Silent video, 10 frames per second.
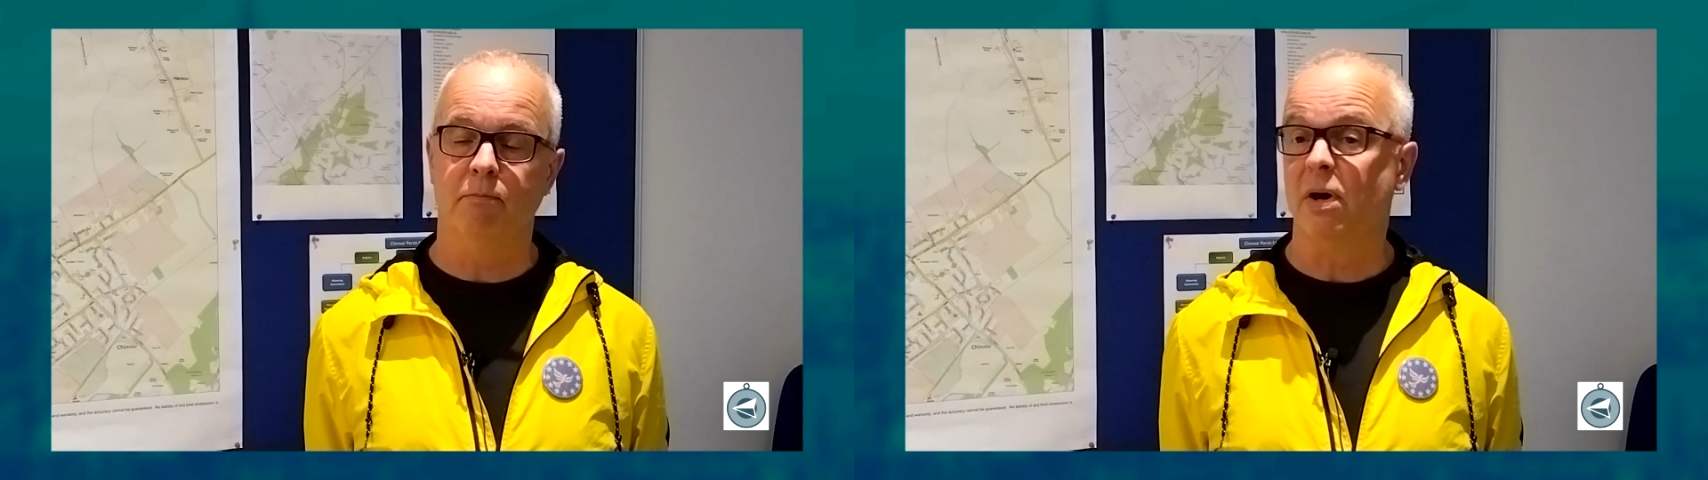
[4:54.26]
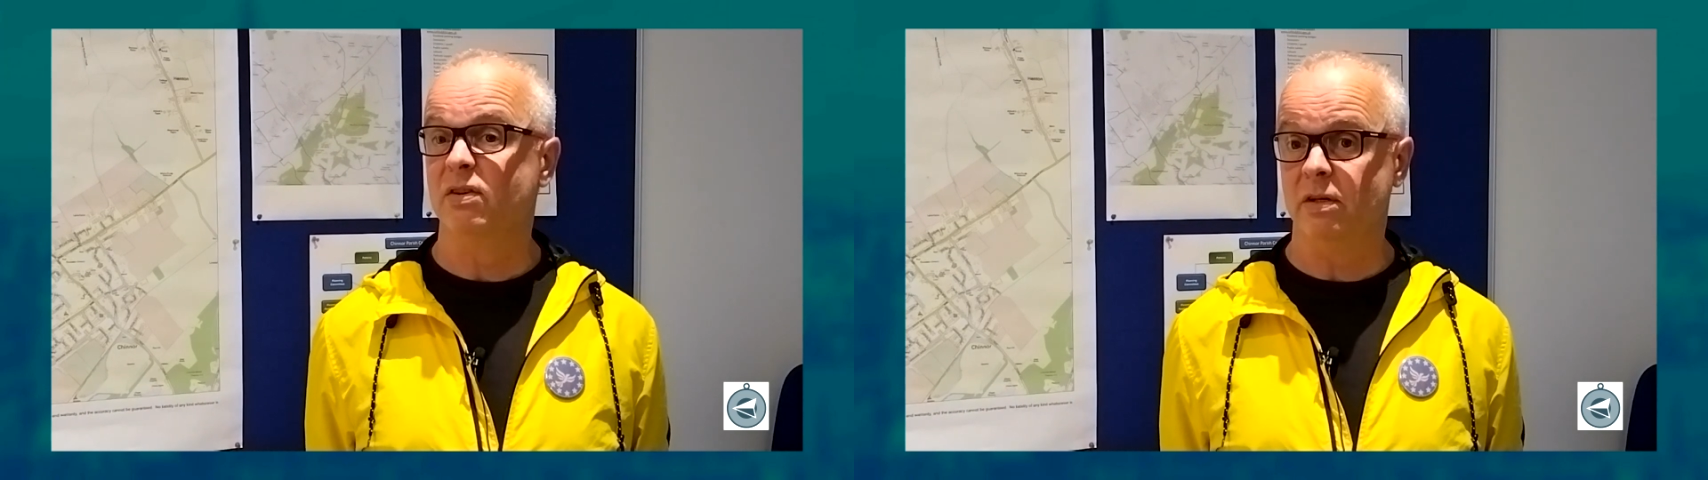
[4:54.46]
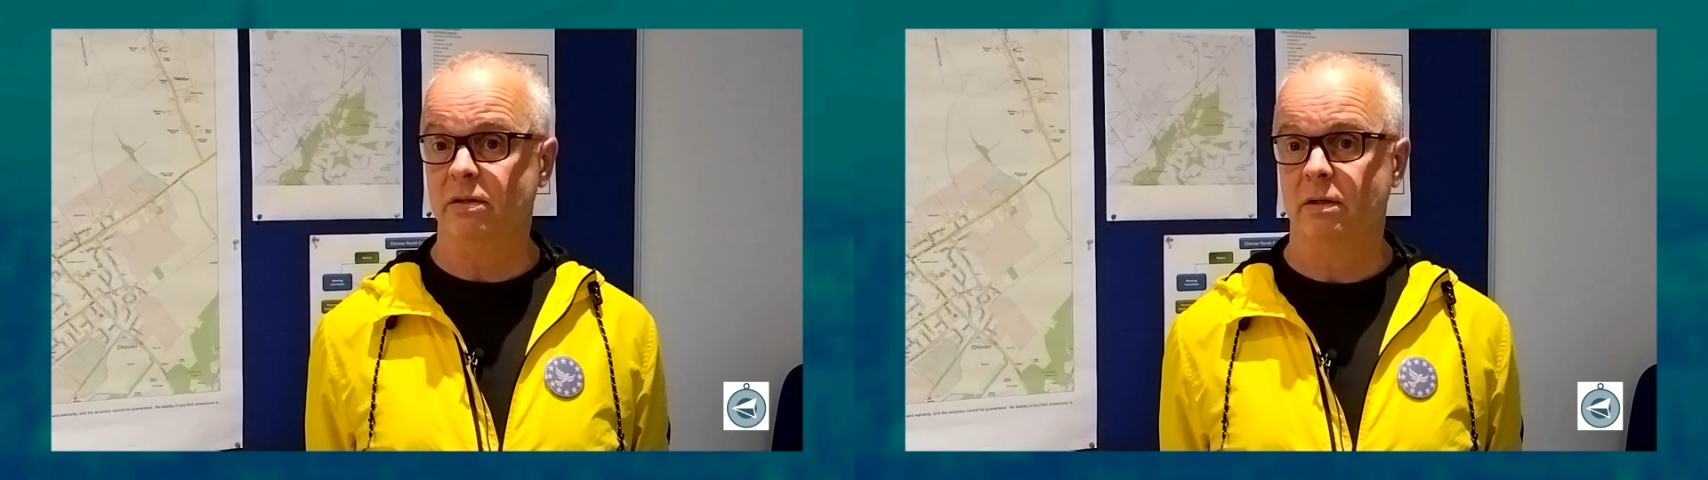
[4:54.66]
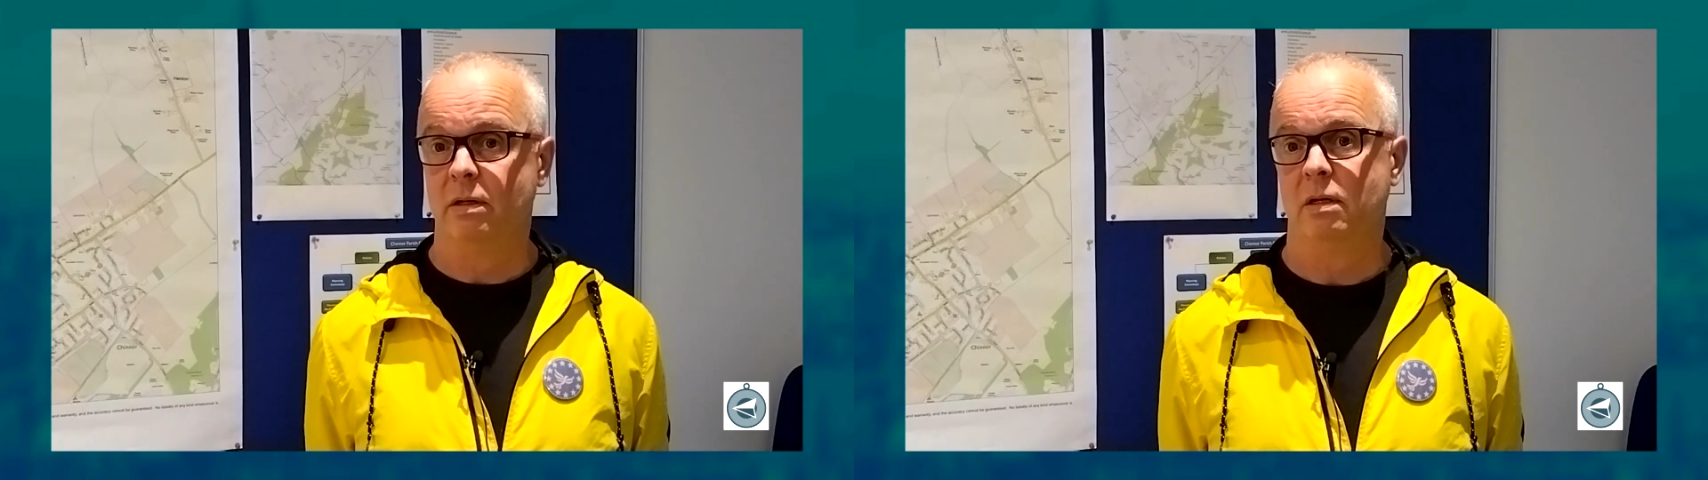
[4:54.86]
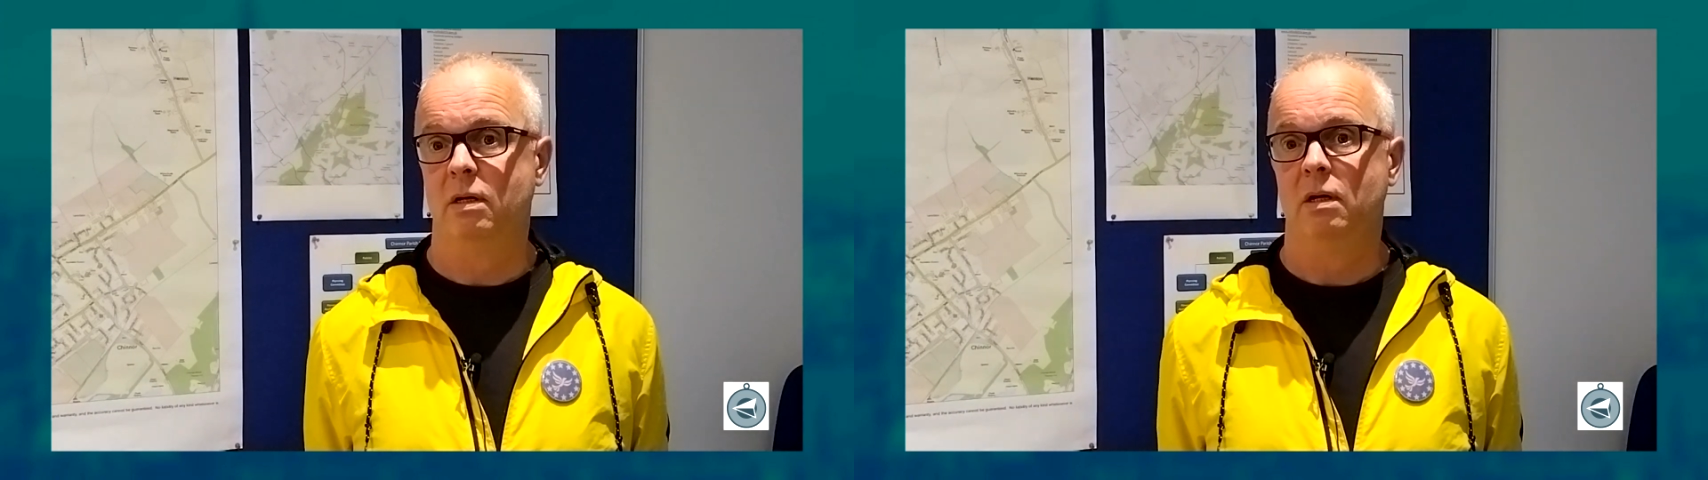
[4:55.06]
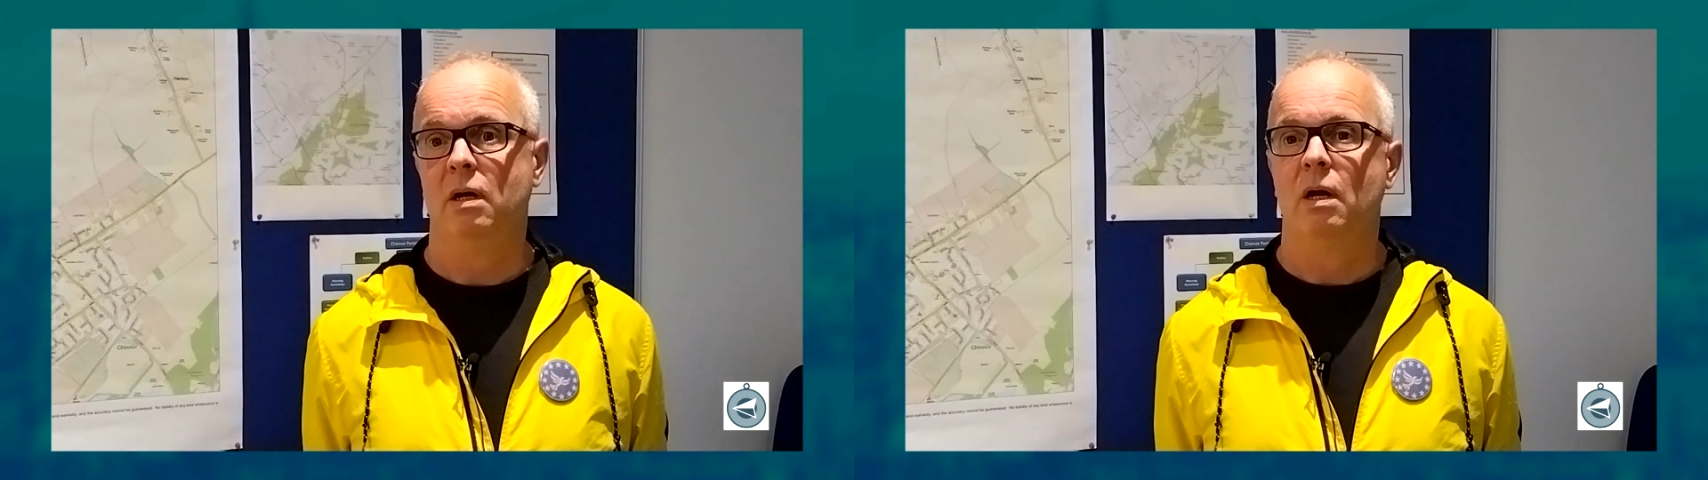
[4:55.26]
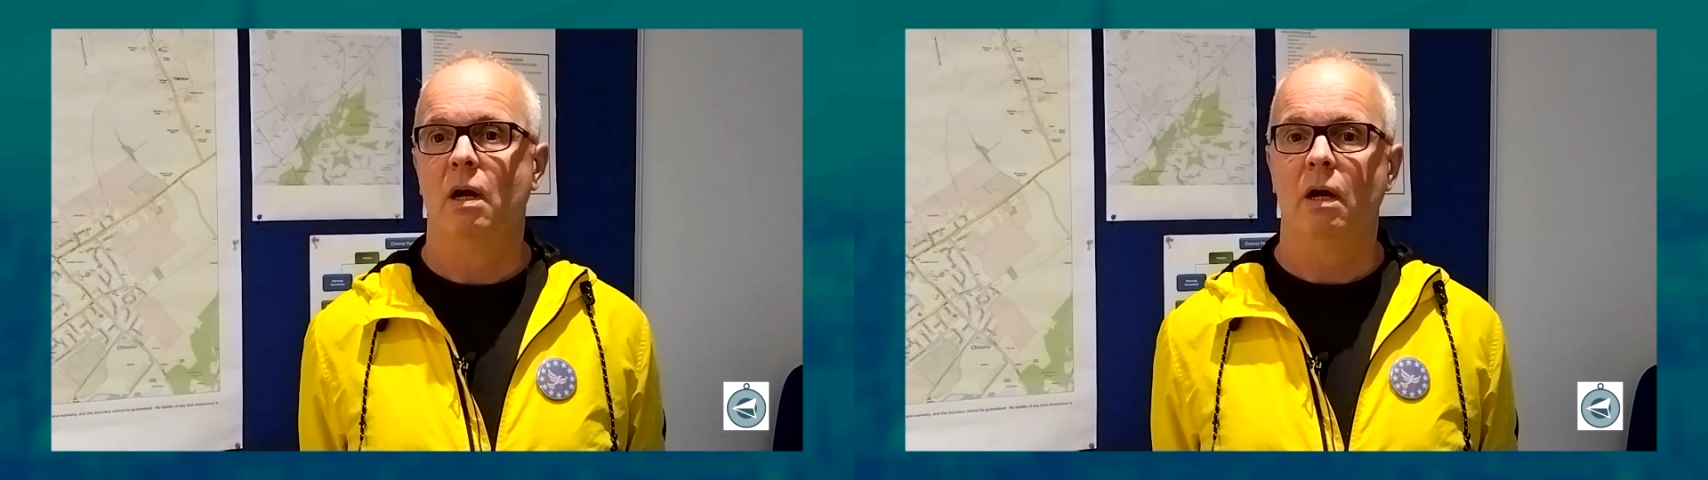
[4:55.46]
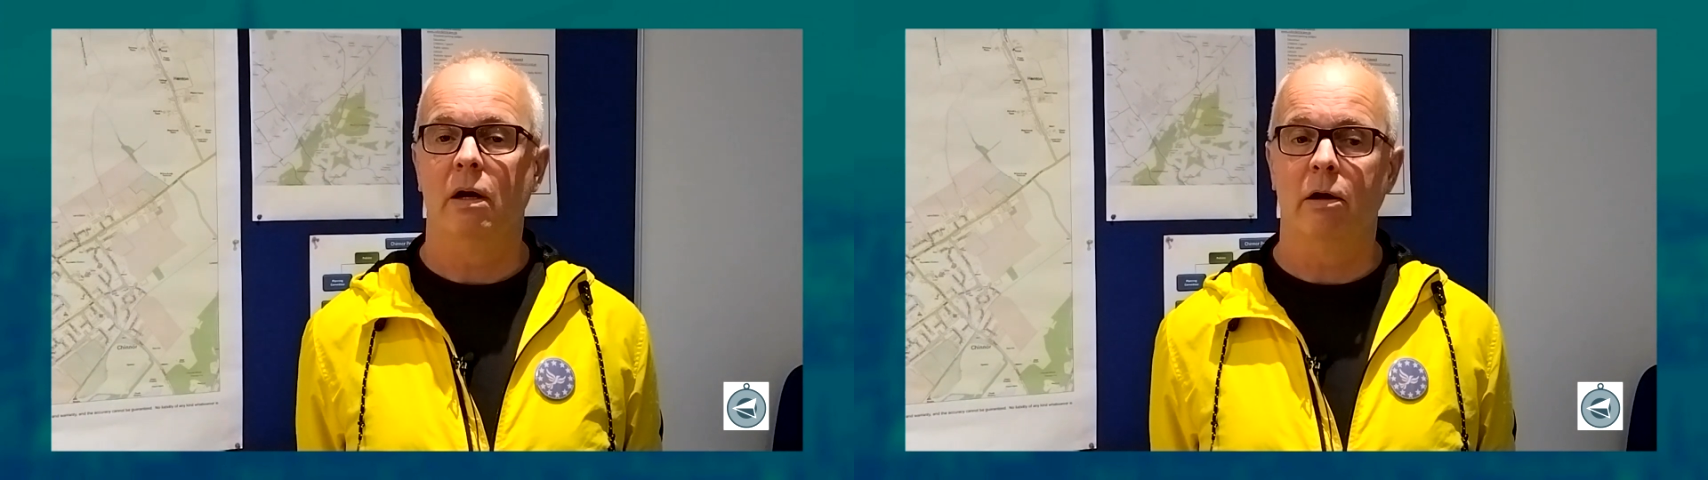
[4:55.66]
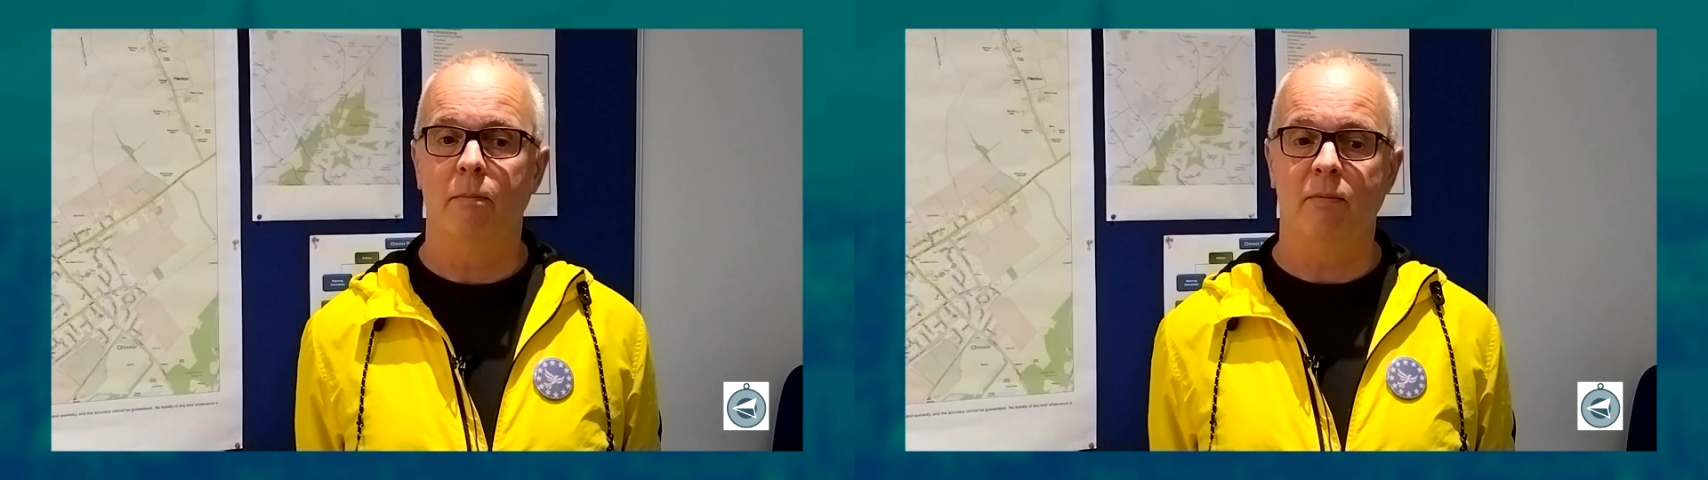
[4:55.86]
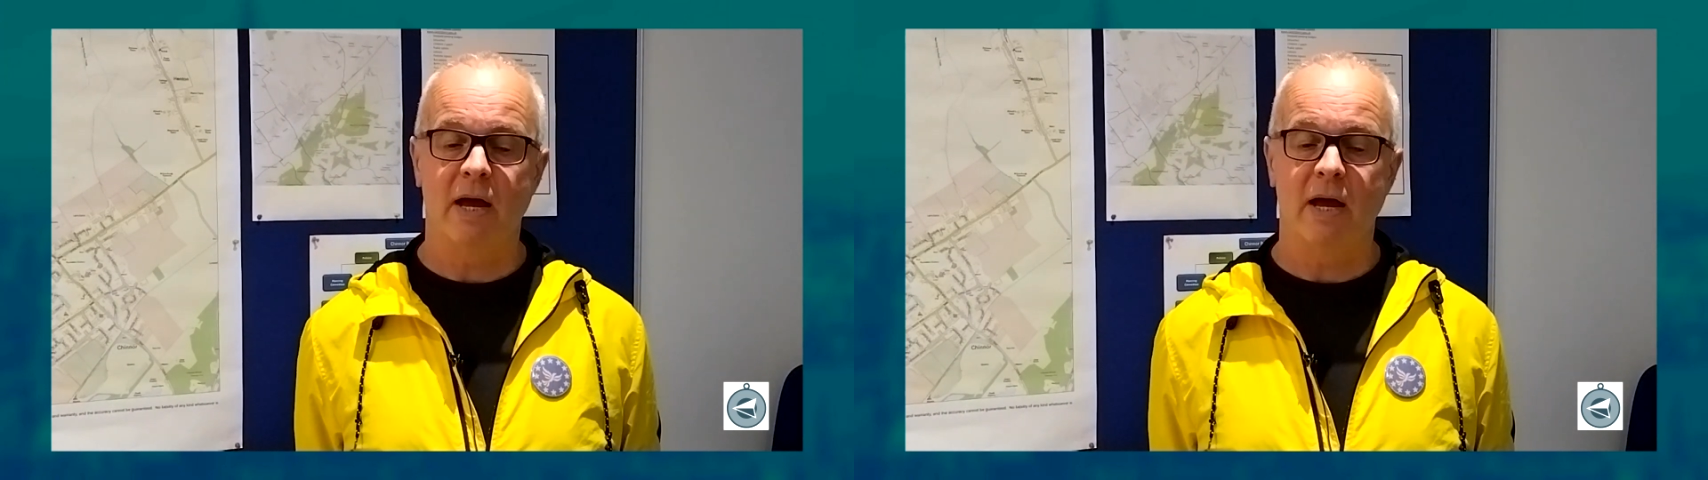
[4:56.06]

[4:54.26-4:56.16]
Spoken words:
buses, and